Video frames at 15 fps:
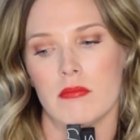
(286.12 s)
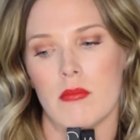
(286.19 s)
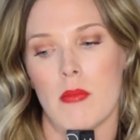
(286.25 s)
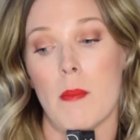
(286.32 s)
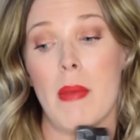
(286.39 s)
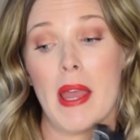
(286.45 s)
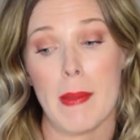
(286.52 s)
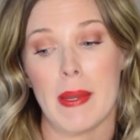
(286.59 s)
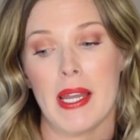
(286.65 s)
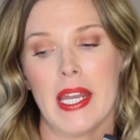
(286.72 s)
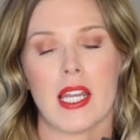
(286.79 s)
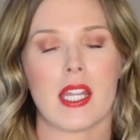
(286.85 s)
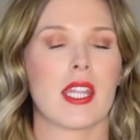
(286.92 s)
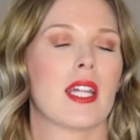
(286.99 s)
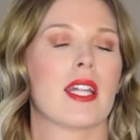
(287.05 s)

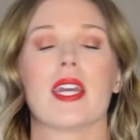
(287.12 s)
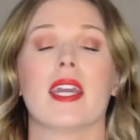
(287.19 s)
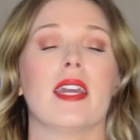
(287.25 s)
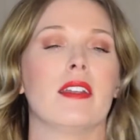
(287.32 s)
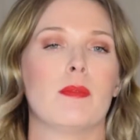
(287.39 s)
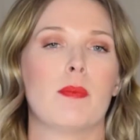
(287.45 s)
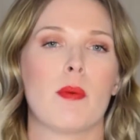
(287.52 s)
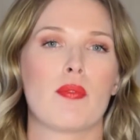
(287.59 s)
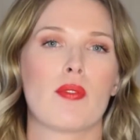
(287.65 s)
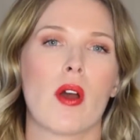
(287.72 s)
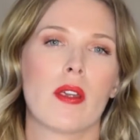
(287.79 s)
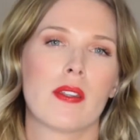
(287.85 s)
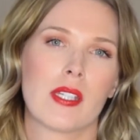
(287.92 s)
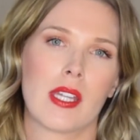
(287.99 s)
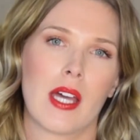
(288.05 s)
Maybelline, I think it is. But
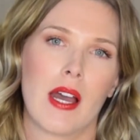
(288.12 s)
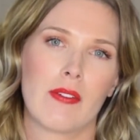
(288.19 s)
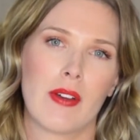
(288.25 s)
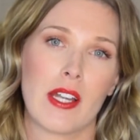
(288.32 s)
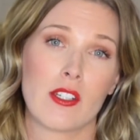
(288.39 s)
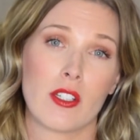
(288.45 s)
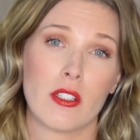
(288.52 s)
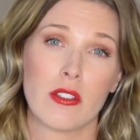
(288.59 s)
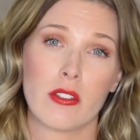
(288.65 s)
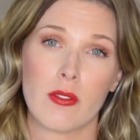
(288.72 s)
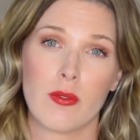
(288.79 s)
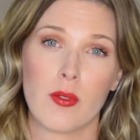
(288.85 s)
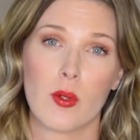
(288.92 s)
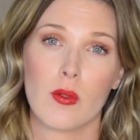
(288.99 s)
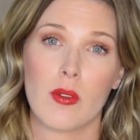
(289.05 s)
prior to that, I've had on a
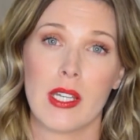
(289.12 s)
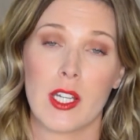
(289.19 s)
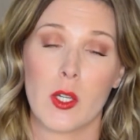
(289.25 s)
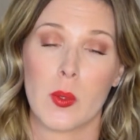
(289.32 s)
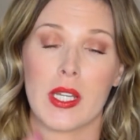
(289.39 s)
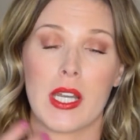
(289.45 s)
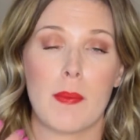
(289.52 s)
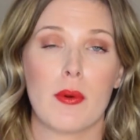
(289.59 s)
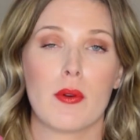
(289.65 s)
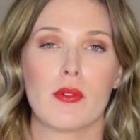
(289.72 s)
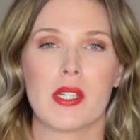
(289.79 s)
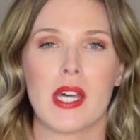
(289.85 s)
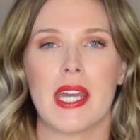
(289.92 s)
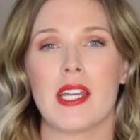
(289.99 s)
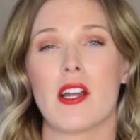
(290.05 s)
Sephora liquid lip all
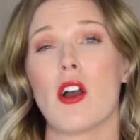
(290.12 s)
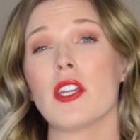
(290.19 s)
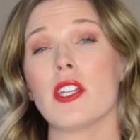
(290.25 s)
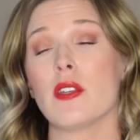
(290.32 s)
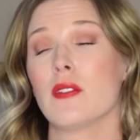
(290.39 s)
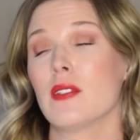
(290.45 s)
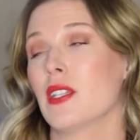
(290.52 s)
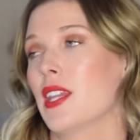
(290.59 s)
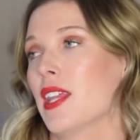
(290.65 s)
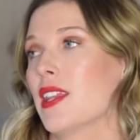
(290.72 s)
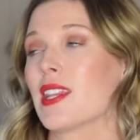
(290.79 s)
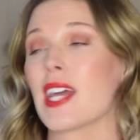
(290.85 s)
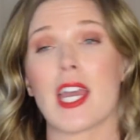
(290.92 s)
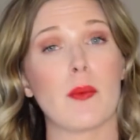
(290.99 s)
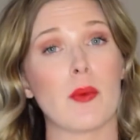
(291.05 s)
day, and I used to
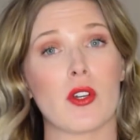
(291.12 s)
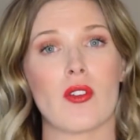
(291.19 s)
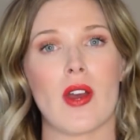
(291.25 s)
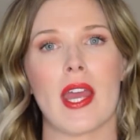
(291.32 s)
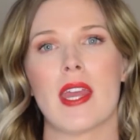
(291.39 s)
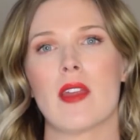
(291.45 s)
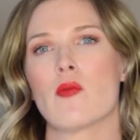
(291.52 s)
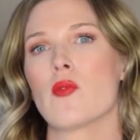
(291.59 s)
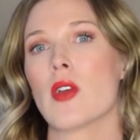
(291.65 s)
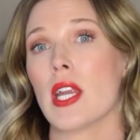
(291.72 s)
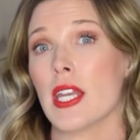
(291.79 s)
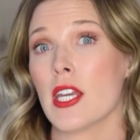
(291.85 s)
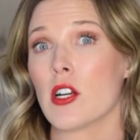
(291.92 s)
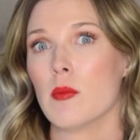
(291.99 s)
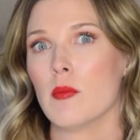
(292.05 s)
think they were great and
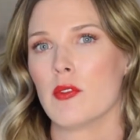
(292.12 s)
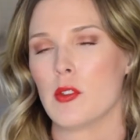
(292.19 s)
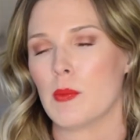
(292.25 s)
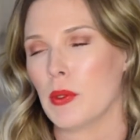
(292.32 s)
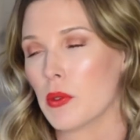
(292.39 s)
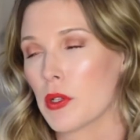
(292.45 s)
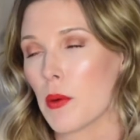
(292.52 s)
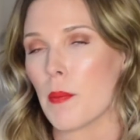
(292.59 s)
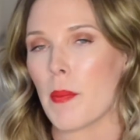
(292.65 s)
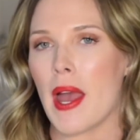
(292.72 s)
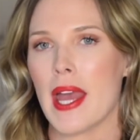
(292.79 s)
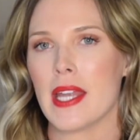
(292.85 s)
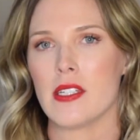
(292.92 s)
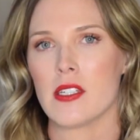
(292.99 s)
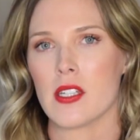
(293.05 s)
really comfortable
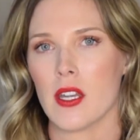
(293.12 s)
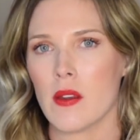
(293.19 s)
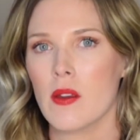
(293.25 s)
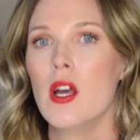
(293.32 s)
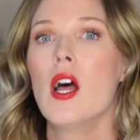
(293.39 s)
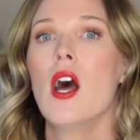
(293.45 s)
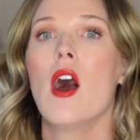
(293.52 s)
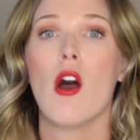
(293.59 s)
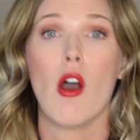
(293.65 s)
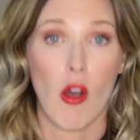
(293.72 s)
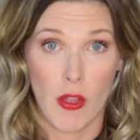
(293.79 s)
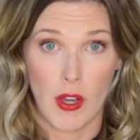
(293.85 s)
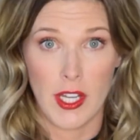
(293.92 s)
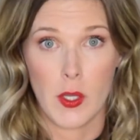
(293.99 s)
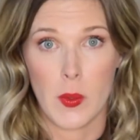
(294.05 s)
compared to
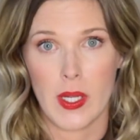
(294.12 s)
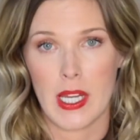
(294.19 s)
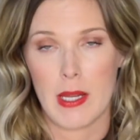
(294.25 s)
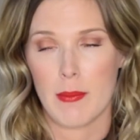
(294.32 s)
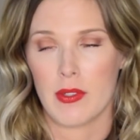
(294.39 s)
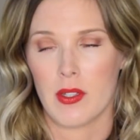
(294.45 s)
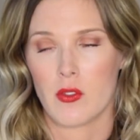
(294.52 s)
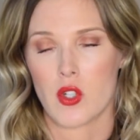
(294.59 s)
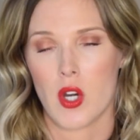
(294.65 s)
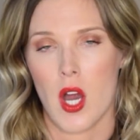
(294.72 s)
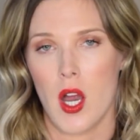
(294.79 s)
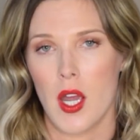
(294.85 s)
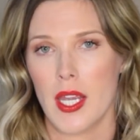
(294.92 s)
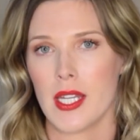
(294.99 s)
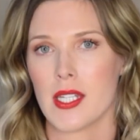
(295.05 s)
other liquid lips I've
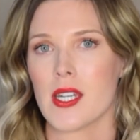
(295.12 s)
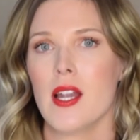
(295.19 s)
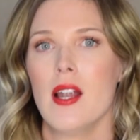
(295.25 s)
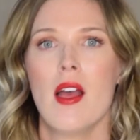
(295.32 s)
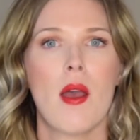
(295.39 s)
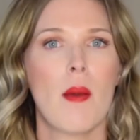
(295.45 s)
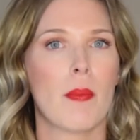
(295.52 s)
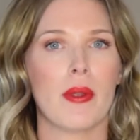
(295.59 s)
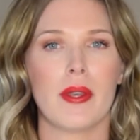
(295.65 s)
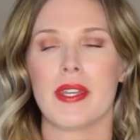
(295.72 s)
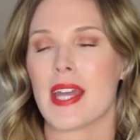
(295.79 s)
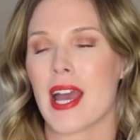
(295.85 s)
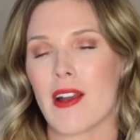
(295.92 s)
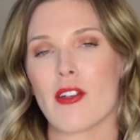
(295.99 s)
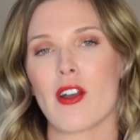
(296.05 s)
tried. But
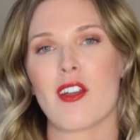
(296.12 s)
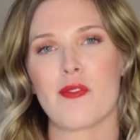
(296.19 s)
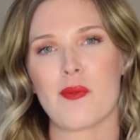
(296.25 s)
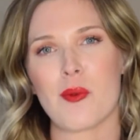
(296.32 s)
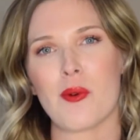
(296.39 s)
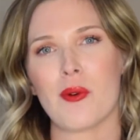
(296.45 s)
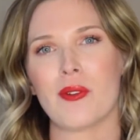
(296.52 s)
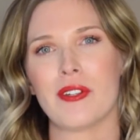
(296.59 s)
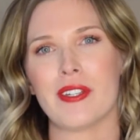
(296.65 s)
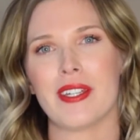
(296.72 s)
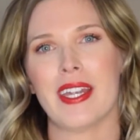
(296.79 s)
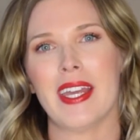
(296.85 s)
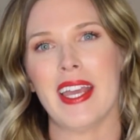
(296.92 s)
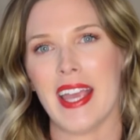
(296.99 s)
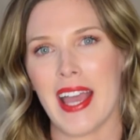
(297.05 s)
now that I've
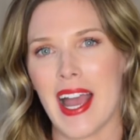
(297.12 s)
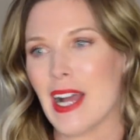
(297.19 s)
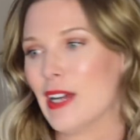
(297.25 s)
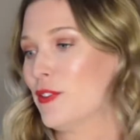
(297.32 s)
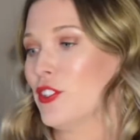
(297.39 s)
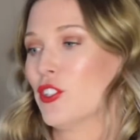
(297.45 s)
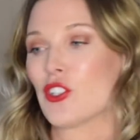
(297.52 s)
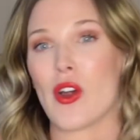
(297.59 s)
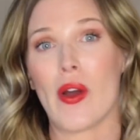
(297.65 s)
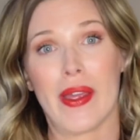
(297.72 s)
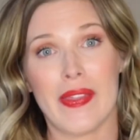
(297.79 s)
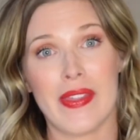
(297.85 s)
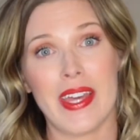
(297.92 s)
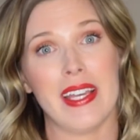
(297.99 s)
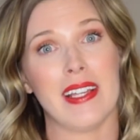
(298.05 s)
worn it after
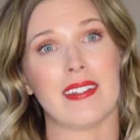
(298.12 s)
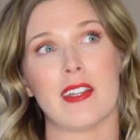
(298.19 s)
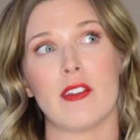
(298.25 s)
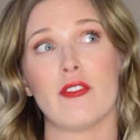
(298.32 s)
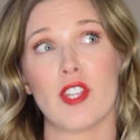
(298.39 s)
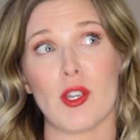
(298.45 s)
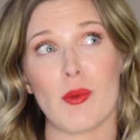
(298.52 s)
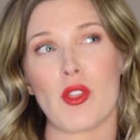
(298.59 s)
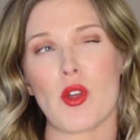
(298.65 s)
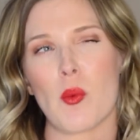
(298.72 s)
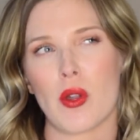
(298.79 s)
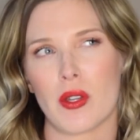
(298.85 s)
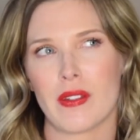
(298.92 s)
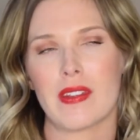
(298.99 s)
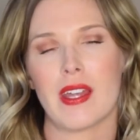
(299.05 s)
trying these and a few other
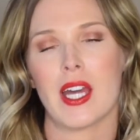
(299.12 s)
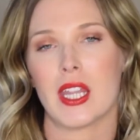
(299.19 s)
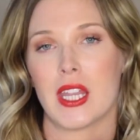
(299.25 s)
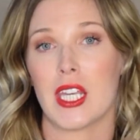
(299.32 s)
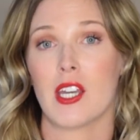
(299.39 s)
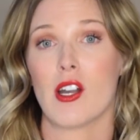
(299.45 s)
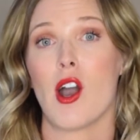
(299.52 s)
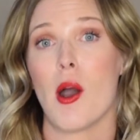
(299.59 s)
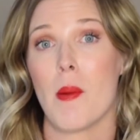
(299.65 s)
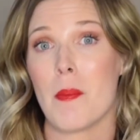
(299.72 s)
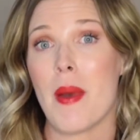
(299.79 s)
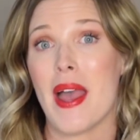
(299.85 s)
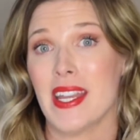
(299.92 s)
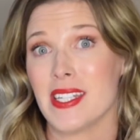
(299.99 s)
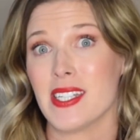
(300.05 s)
ones that I think are
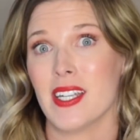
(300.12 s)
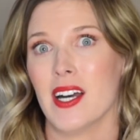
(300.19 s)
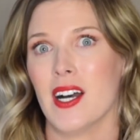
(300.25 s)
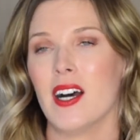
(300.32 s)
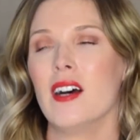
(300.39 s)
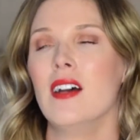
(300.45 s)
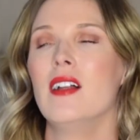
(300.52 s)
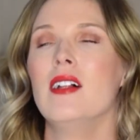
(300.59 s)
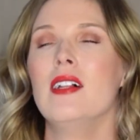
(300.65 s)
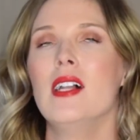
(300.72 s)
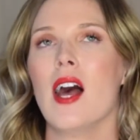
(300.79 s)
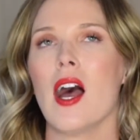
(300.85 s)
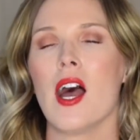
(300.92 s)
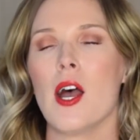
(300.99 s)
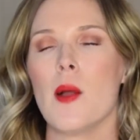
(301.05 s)
better,
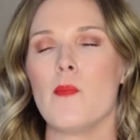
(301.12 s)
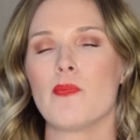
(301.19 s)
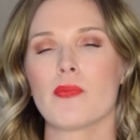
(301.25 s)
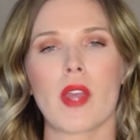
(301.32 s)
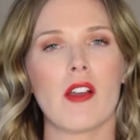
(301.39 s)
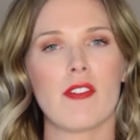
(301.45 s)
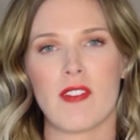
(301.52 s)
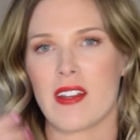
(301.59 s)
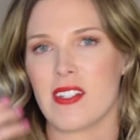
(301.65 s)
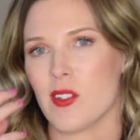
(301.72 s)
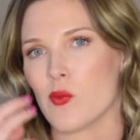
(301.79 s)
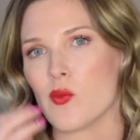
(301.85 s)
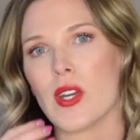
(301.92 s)
I found it